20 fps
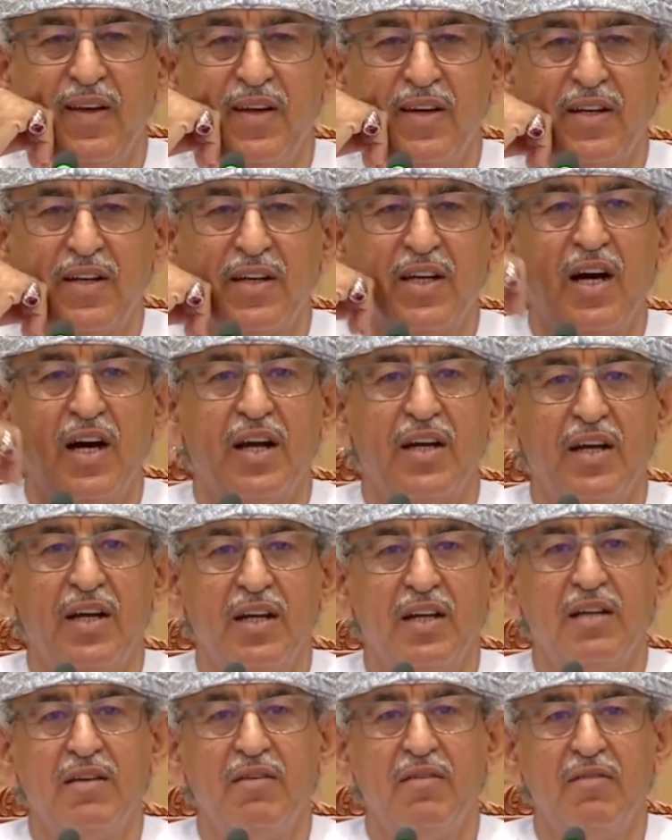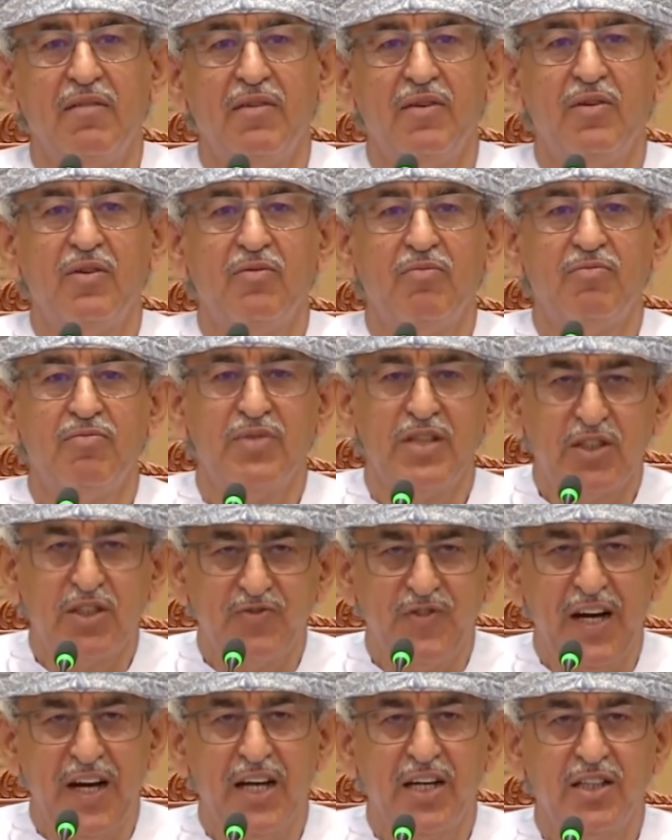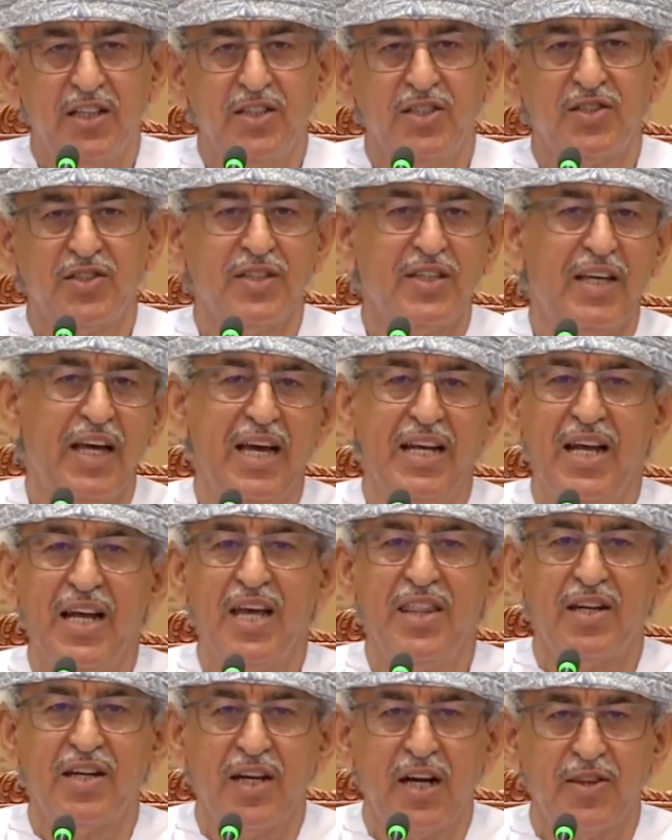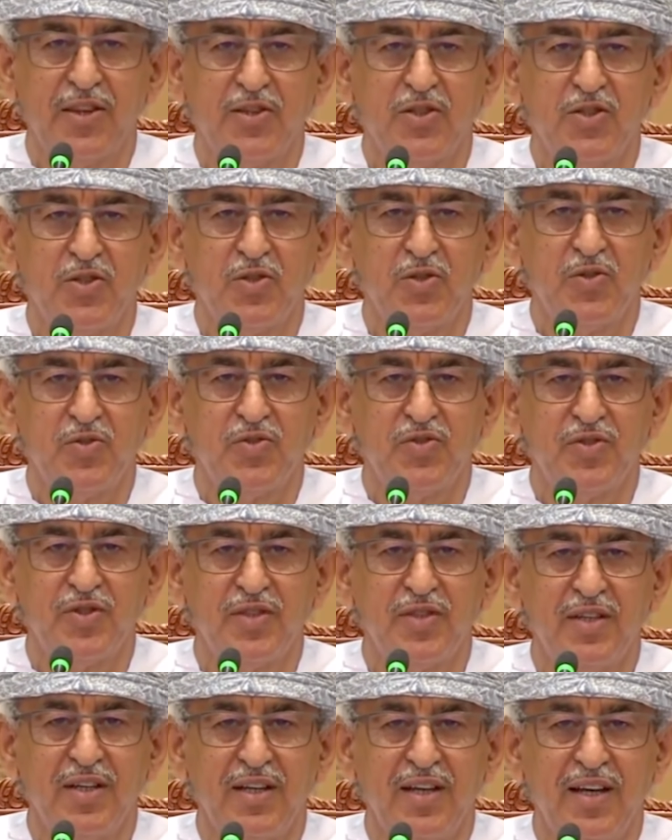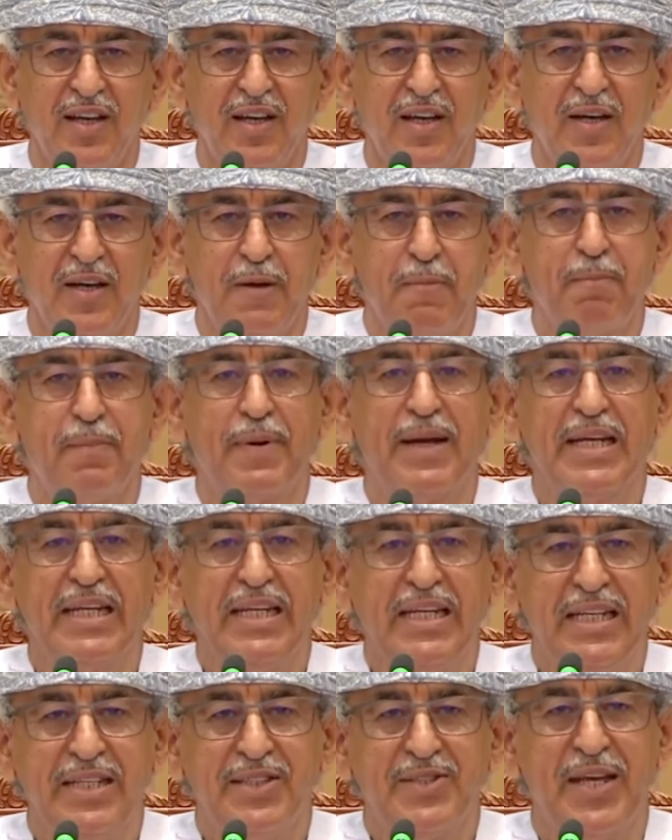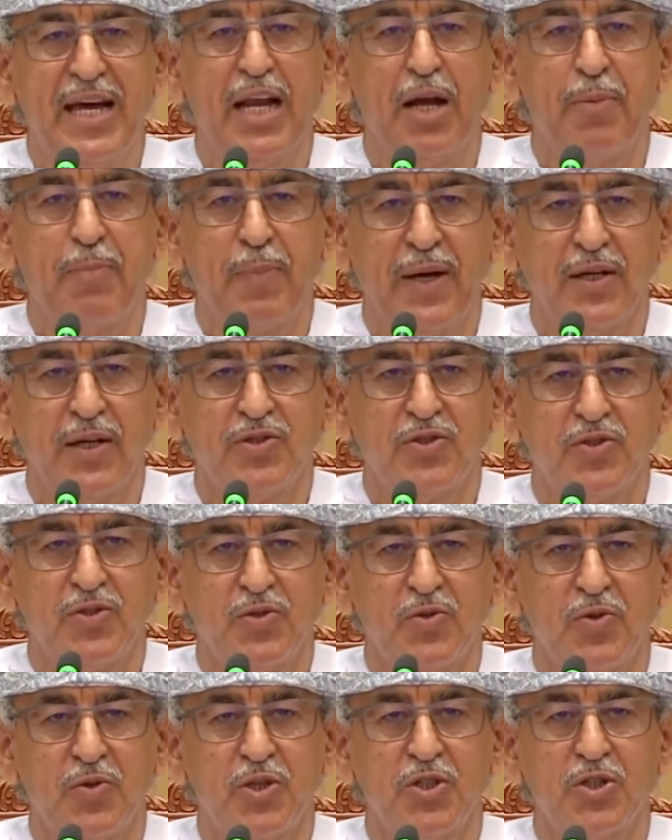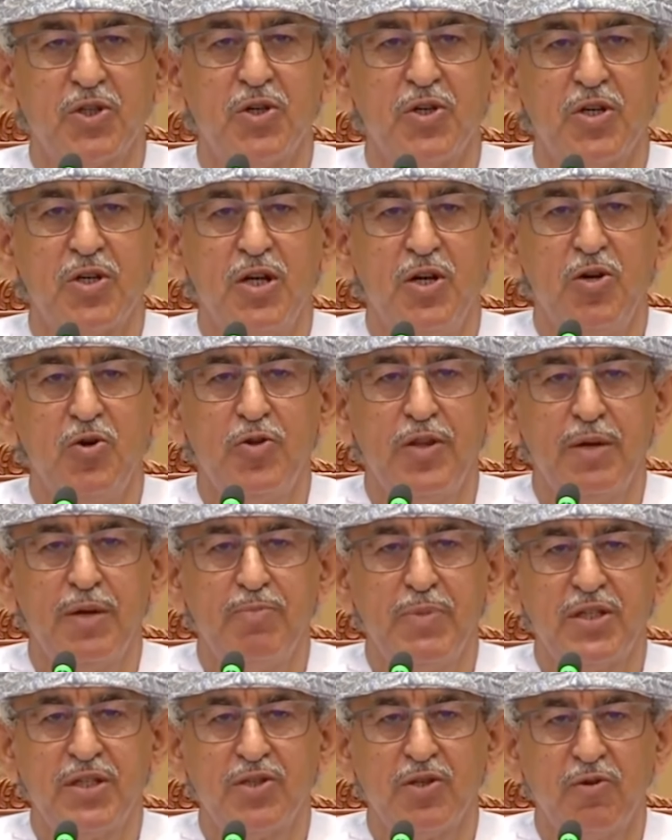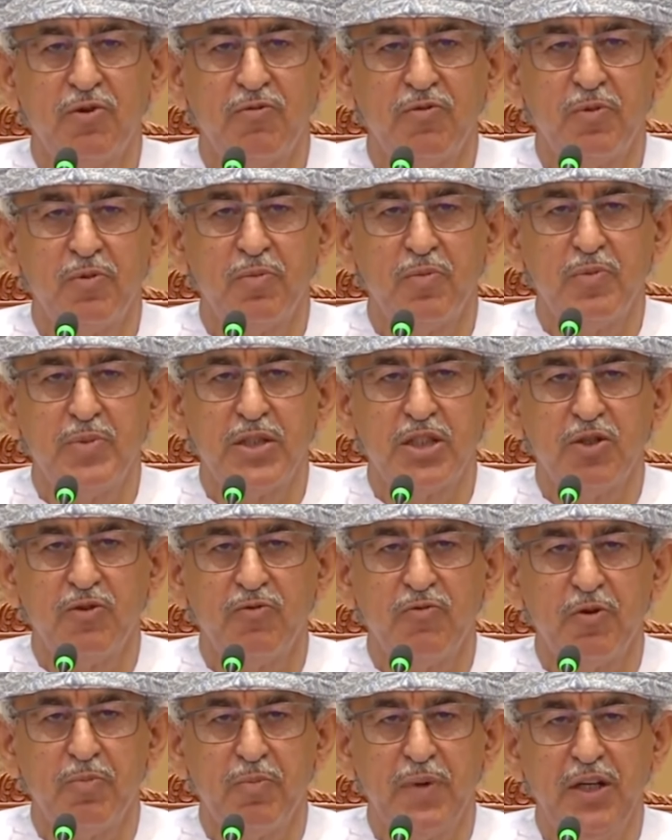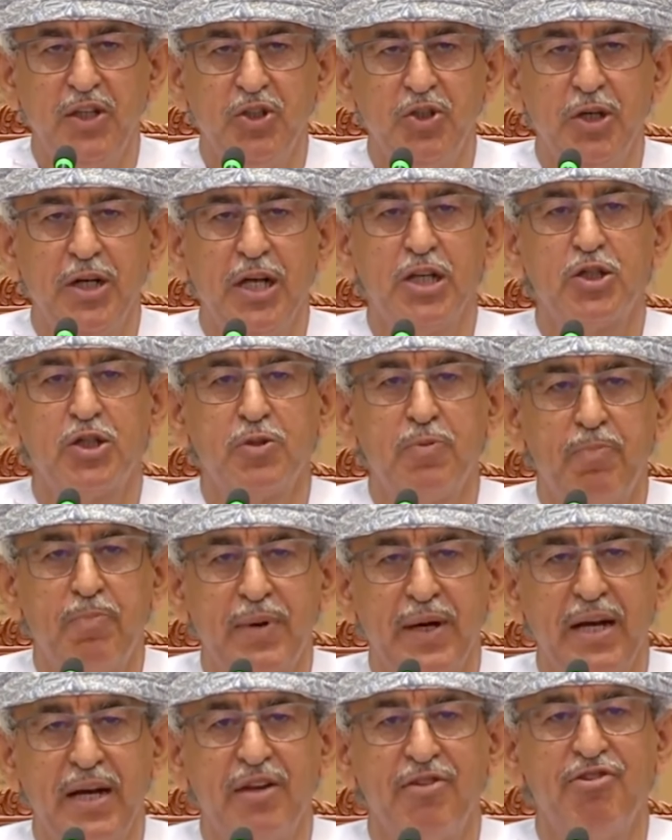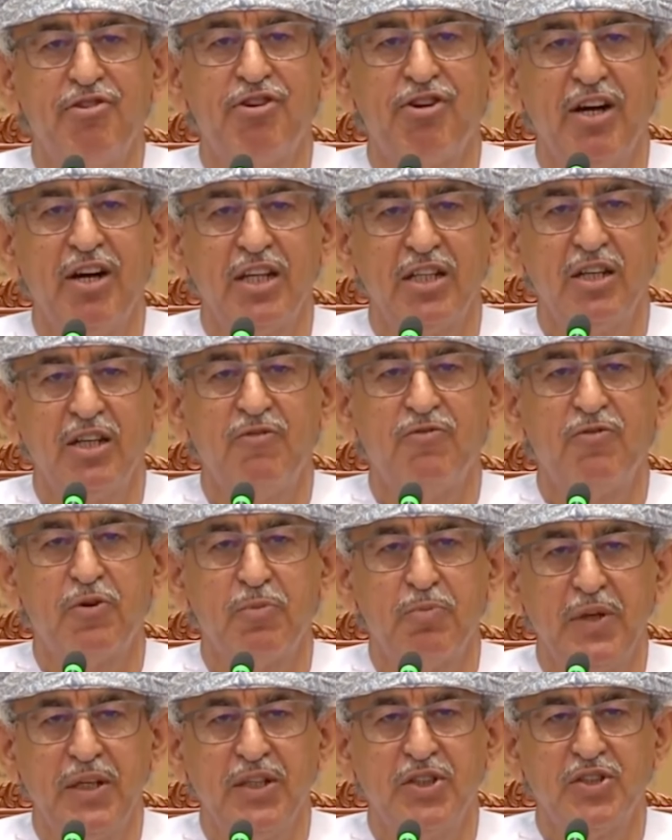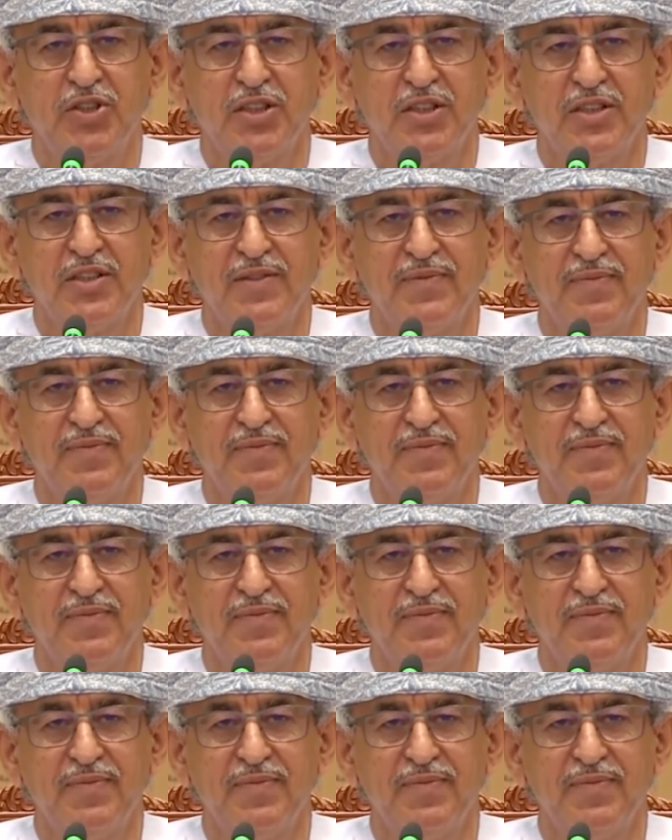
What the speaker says: regarding this virus and other health issues. Please help us to discontinue the misinformation and spread the right information.